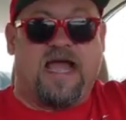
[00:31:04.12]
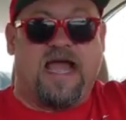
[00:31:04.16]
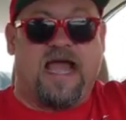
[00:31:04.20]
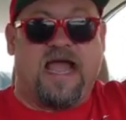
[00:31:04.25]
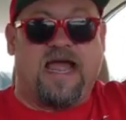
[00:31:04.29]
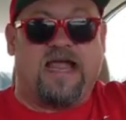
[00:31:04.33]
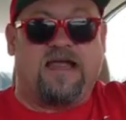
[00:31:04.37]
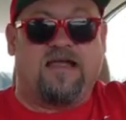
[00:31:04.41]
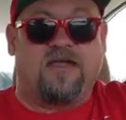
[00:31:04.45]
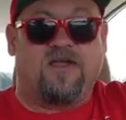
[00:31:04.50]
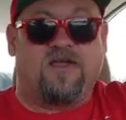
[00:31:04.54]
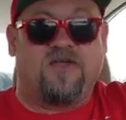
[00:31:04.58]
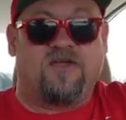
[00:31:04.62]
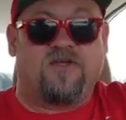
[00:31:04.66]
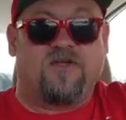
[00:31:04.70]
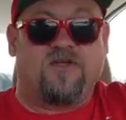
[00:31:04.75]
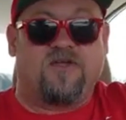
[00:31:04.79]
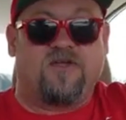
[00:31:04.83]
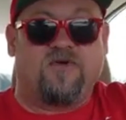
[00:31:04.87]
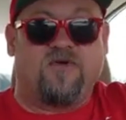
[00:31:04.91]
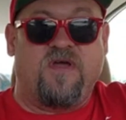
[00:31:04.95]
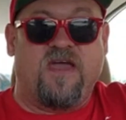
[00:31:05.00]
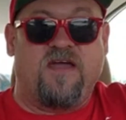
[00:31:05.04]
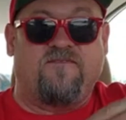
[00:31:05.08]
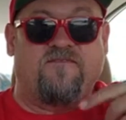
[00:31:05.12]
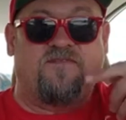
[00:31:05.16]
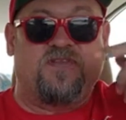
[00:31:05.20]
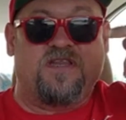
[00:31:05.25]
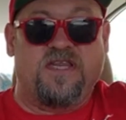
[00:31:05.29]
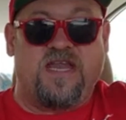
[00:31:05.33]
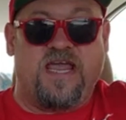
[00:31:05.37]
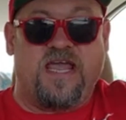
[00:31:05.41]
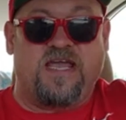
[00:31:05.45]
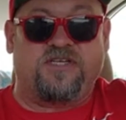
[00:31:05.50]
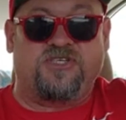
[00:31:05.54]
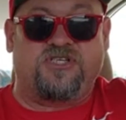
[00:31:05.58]
guy. You have
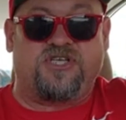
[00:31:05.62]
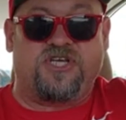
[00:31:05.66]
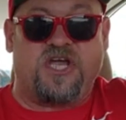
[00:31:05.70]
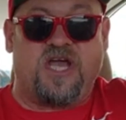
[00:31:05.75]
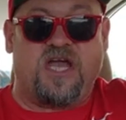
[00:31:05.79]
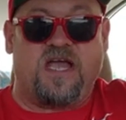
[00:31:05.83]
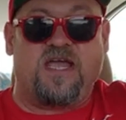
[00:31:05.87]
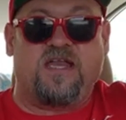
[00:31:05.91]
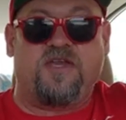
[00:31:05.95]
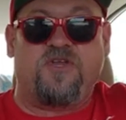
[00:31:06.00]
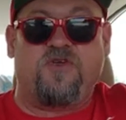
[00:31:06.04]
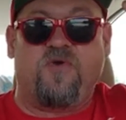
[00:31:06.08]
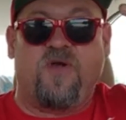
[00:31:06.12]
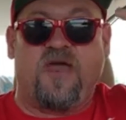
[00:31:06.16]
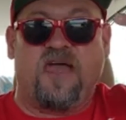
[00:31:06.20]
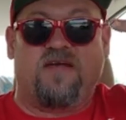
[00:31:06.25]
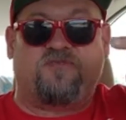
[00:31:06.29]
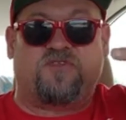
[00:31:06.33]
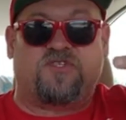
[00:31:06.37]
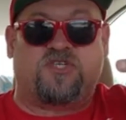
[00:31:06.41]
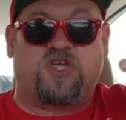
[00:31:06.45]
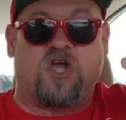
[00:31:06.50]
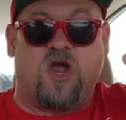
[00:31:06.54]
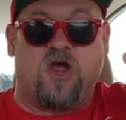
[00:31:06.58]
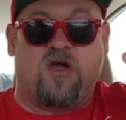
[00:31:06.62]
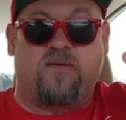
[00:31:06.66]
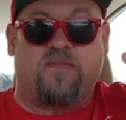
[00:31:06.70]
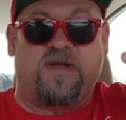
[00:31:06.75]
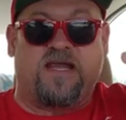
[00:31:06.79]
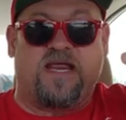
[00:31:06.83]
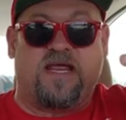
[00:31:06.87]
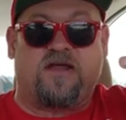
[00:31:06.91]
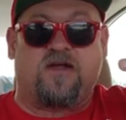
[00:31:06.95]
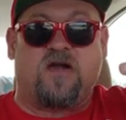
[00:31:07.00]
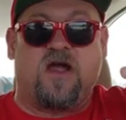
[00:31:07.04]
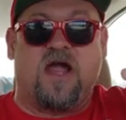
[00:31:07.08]
Ninja and you have
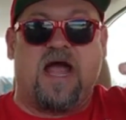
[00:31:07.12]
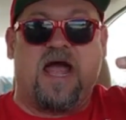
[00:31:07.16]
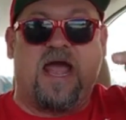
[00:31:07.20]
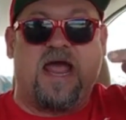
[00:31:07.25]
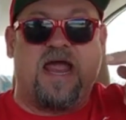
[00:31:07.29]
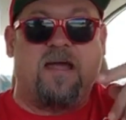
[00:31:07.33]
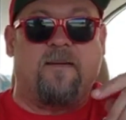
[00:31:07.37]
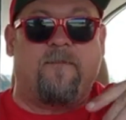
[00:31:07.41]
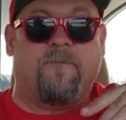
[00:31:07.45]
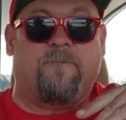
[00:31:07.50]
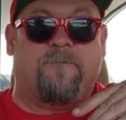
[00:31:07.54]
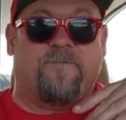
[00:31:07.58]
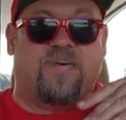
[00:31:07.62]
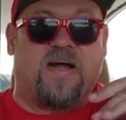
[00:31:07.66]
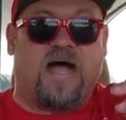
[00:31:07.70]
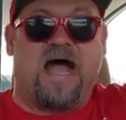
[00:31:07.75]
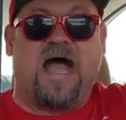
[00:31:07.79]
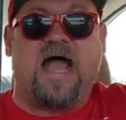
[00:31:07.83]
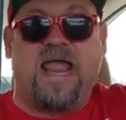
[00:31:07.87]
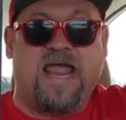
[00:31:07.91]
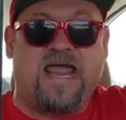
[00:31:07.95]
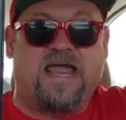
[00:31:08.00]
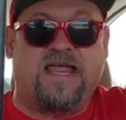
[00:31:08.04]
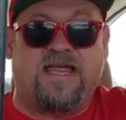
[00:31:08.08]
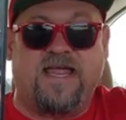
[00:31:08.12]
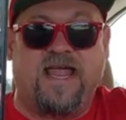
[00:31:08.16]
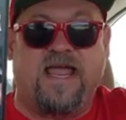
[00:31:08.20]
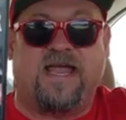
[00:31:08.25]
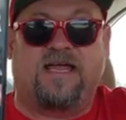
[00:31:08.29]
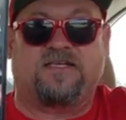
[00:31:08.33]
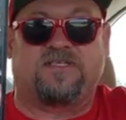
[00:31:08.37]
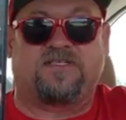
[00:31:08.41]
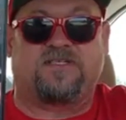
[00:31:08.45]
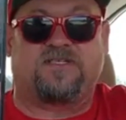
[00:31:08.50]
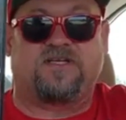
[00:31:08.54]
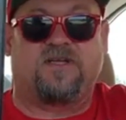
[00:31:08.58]
Terminator. I am buying
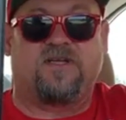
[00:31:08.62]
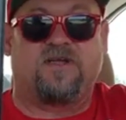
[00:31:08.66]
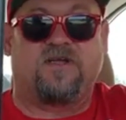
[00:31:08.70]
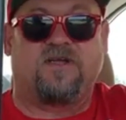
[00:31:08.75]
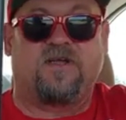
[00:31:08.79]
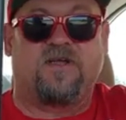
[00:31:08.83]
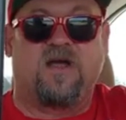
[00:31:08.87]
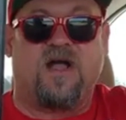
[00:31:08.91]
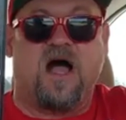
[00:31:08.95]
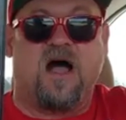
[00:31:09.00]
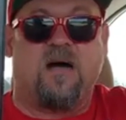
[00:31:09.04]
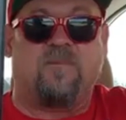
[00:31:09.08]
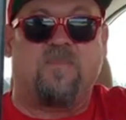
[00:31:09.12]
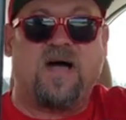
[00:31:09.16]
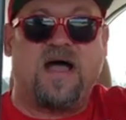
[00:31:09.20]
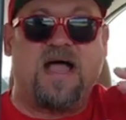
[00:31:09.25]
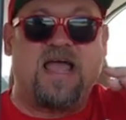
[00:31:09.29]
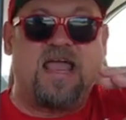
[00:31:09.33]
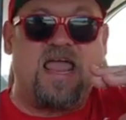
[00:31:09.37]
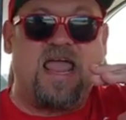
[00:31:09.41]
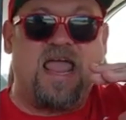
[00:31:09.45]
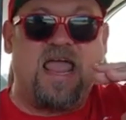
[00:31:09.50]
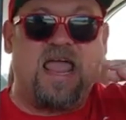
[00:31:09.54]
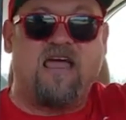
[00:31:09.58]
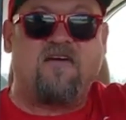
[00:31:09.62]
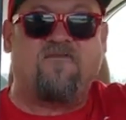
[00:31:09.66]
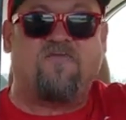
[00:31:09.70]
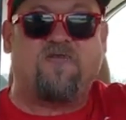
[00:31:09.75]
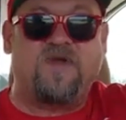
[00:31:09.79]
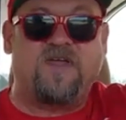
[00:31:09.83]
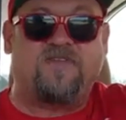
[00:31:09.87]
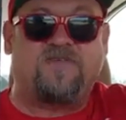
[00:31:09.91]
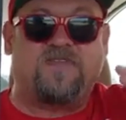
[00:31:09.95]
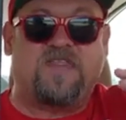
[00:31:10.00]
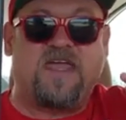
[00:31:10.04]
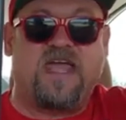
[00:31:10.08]
it. I'll buy
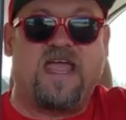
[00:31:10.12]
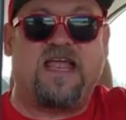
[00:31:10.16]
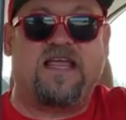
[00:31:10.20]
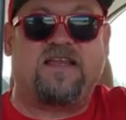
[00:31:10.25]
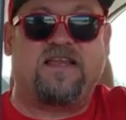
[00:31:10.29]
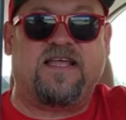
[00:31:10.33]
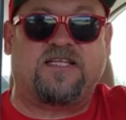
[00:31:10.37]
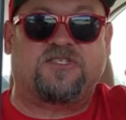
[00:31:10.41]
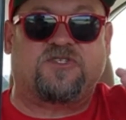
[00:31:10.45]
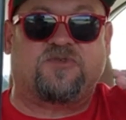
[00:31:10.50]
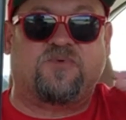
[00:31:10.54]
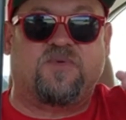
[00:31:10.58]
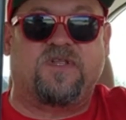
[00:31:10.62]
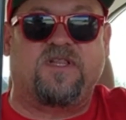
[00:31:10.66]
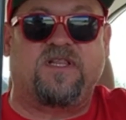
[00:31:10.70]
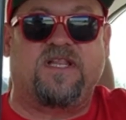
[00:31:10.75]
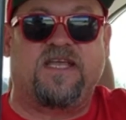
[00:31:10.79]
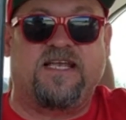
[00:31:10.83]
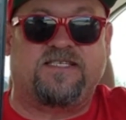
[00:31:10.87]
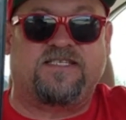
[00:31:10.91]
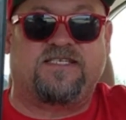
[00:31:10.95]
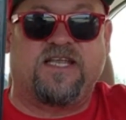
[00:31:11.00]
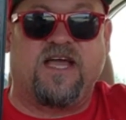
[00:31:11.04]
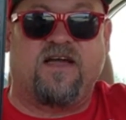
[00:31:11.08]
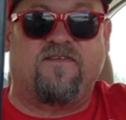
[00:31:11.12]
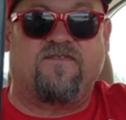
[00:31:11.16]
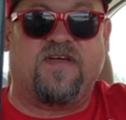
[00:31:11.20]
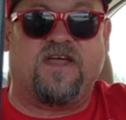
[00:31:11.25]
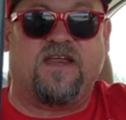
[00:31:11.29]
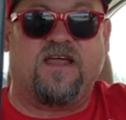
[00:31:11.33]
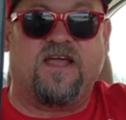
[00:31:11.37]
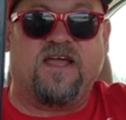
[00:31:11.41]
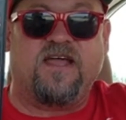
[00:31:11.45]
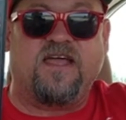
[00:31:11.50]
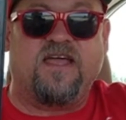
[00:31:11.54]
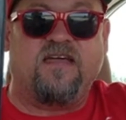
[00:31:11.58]
everything that's released of
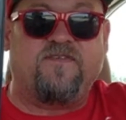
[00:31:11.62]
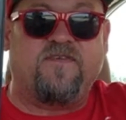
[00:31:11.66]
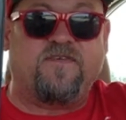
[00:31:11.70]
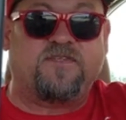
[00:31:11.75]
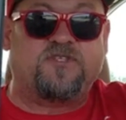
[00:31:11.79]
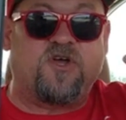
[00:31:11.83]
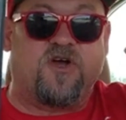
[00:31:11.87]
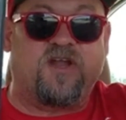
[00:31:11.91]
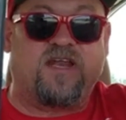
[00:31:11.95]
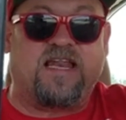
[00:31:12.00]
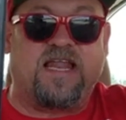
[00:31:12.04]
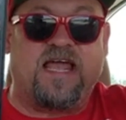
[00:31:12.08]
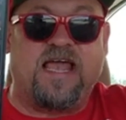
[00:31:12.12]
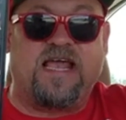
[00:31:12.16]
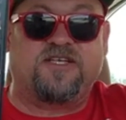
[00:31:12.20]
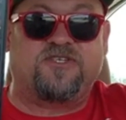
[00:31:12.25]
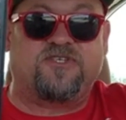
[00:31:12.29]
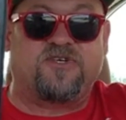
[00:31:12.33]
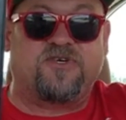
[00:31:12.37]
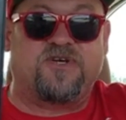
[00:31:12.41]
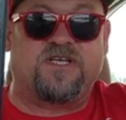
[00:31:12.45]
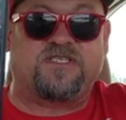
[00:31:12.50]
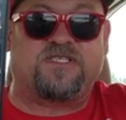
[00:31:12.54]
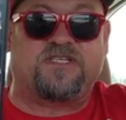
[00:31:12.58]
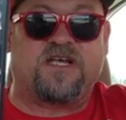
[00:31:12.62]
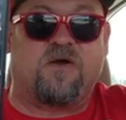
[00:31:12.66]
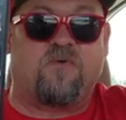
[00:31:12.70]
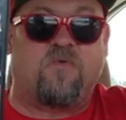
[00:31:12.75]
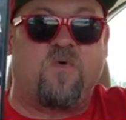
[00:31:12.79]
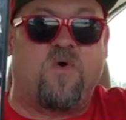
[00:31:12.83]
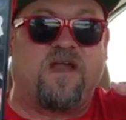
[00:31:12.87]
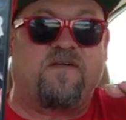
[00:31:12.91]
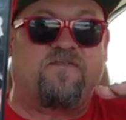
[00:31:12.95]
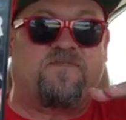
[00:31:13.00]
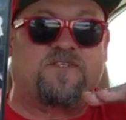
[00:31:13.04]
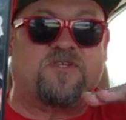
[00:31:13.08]
it. If it's on Laserdisc, I
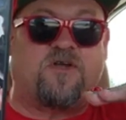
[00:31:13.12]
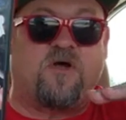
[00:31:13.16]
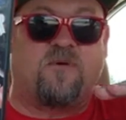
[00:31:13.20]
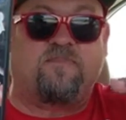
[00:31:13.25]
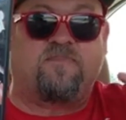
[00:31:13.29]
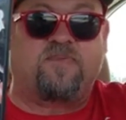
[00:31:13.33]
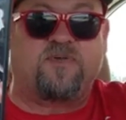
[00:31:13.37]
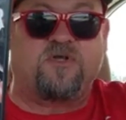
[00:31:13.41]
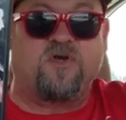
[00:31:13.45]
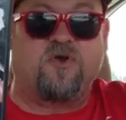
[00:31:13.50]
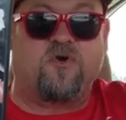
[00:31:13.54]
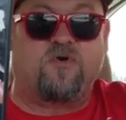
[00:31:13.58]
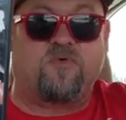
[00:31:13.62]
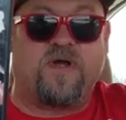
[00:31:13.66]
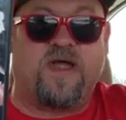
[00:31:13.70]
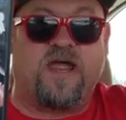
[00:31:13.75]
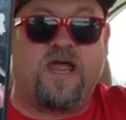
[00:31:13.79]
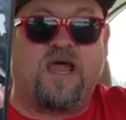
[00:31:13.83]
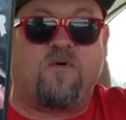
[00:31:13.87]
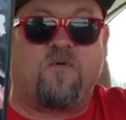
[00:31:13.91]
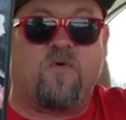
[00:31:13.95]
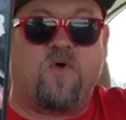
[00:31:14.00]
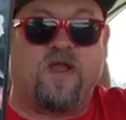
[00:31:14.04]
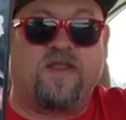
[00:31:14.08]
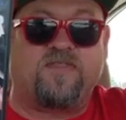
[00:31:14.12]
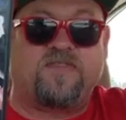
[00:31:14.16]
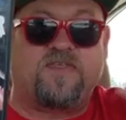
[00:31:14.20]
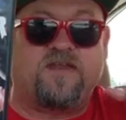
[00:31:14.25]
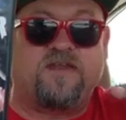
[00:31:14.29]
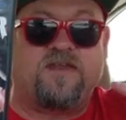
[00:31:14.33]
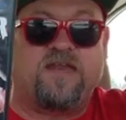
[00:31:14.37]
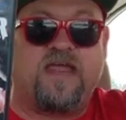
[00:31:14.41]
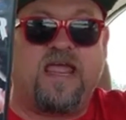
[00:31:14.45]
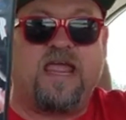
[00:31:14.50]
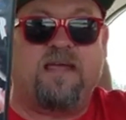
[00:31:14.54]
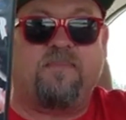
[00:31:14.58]
want it. If it's on Blu-ray, I want it.
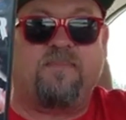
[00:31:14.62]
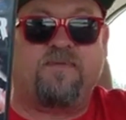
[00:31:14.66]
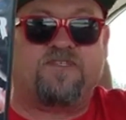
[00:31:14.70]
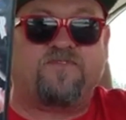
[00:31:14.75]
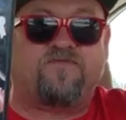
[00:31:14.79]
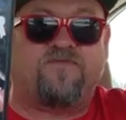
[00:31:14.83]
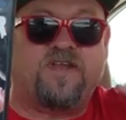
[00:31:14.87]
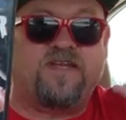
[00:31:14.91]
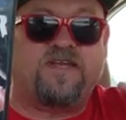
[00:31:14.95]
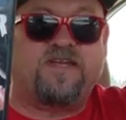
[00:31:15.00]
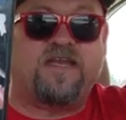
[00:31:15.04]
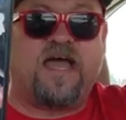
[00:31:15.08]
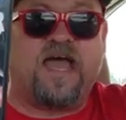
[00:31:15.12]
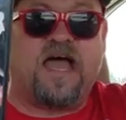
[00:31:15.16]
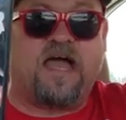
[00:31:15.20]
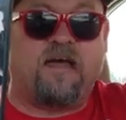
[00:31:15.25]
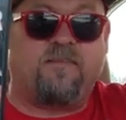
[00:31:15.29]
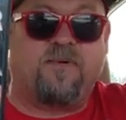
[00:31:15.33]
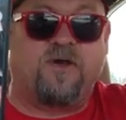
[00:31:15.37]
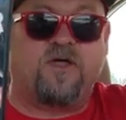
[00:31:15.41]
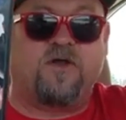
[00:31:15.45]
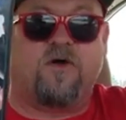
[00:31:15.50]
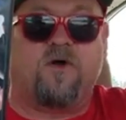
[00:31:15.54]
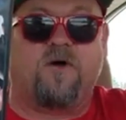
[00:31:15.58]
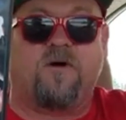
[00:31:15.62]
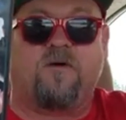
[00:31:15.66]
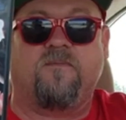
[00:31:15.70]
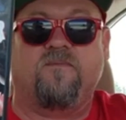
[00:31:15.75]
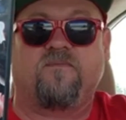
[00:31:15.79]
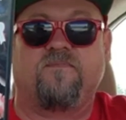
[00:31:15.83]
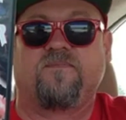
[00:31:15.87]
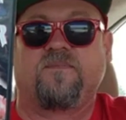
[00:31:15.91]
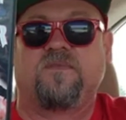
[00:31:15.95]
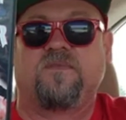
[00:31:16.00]
The name is phenomenal.